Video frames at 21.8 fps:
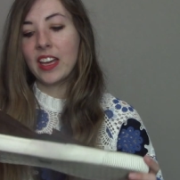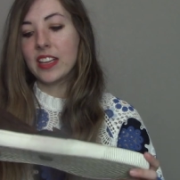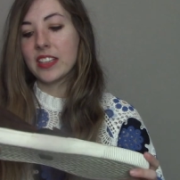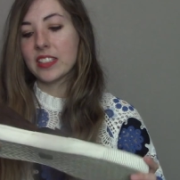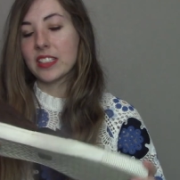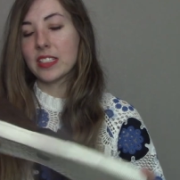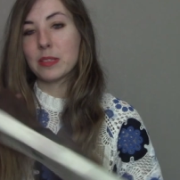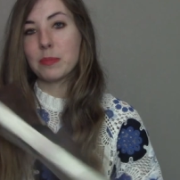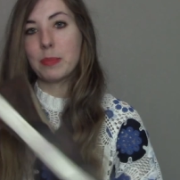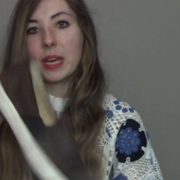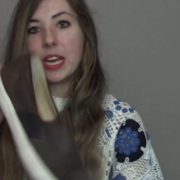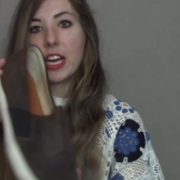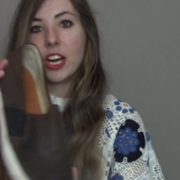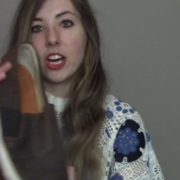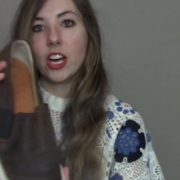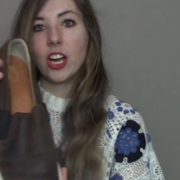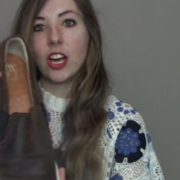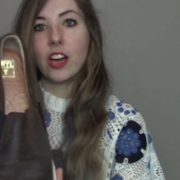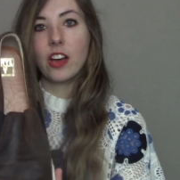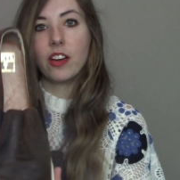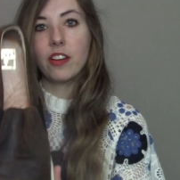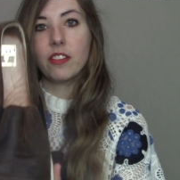This is a
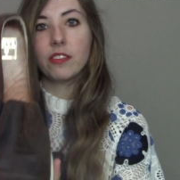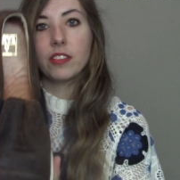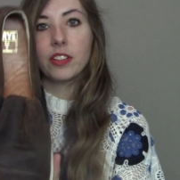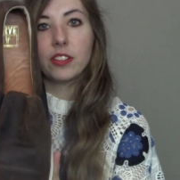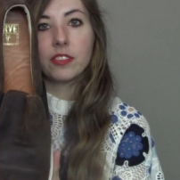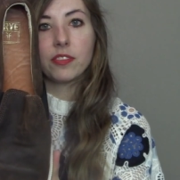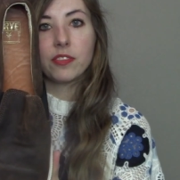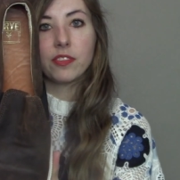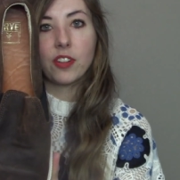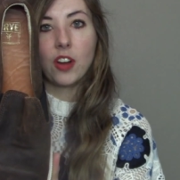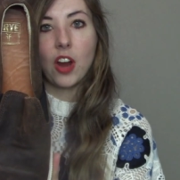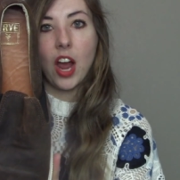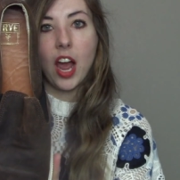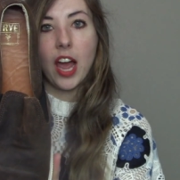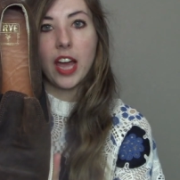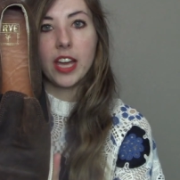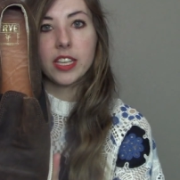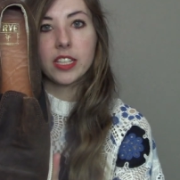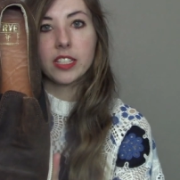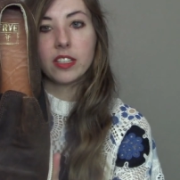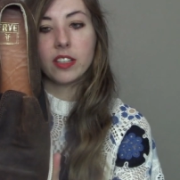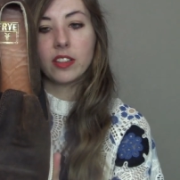pair of
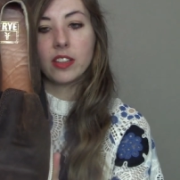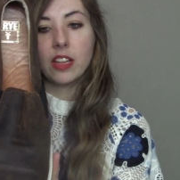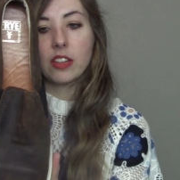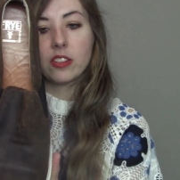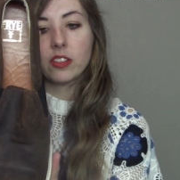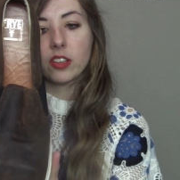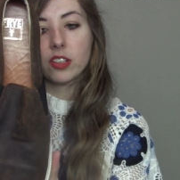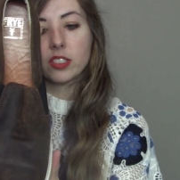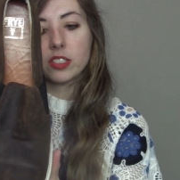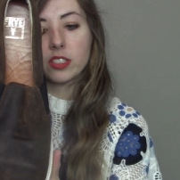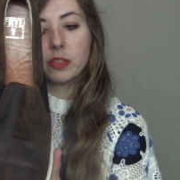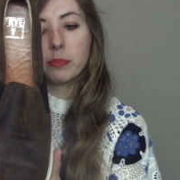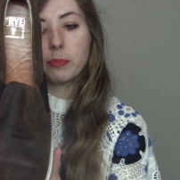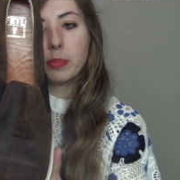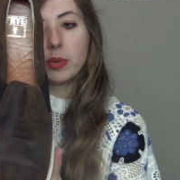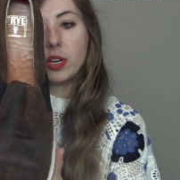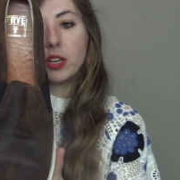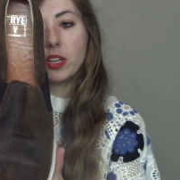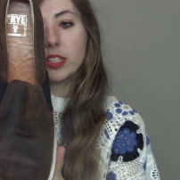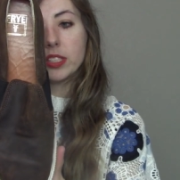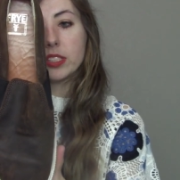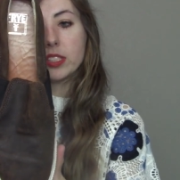Frye leather
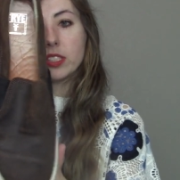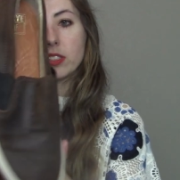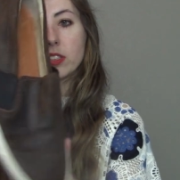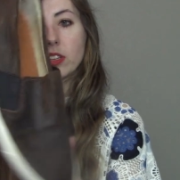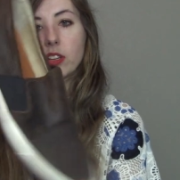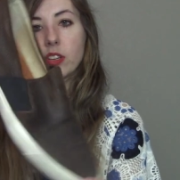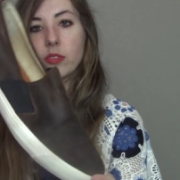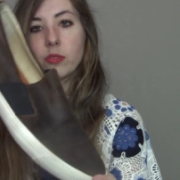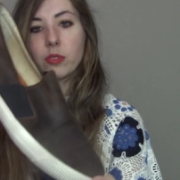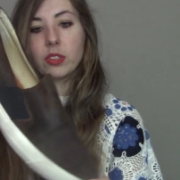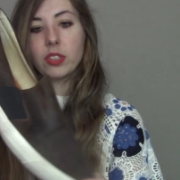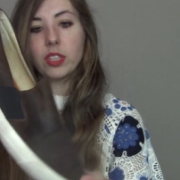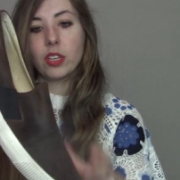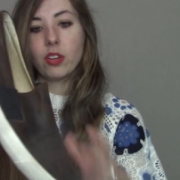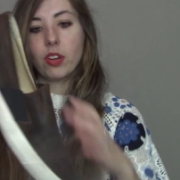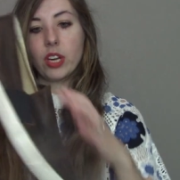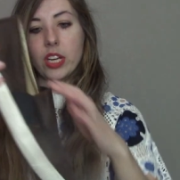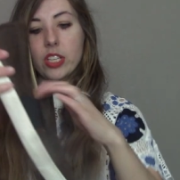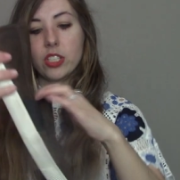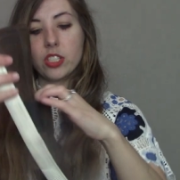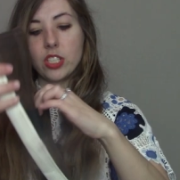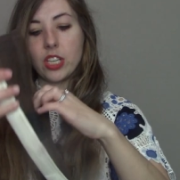slip-ons. They're in really
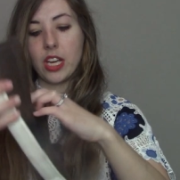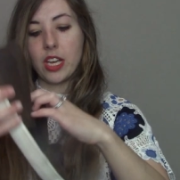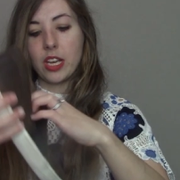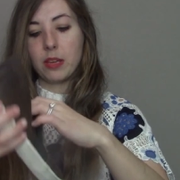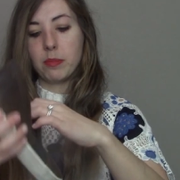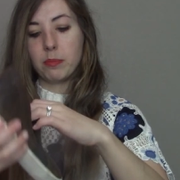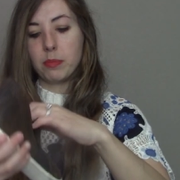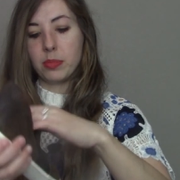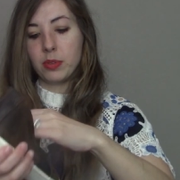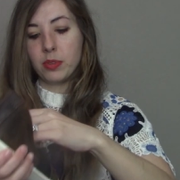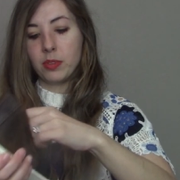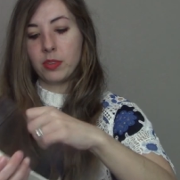great shape.